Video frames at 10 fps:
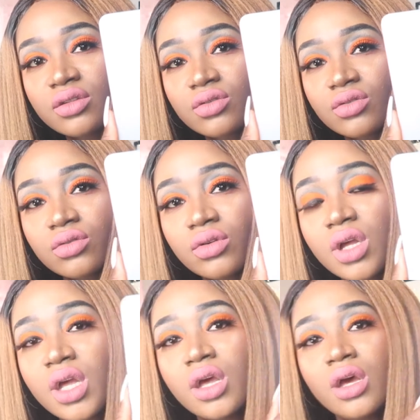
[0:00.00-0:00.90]
so
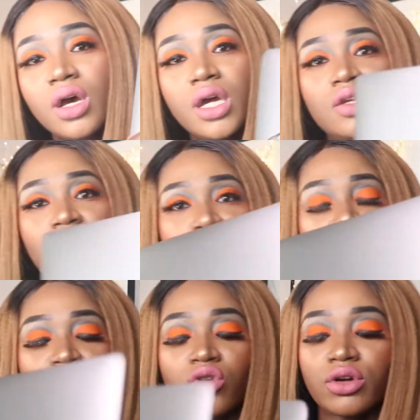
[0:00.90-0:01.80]
I need to be
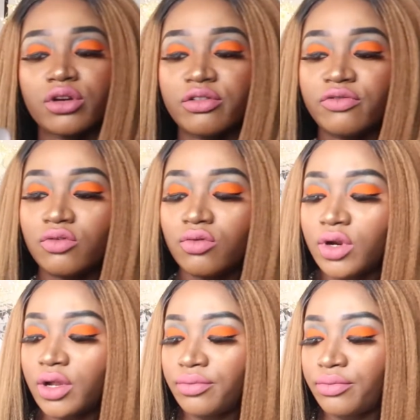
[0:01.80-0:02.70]
more careful with
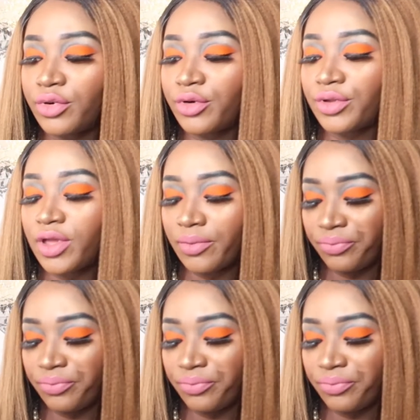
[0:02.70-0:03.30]
it. But yeah,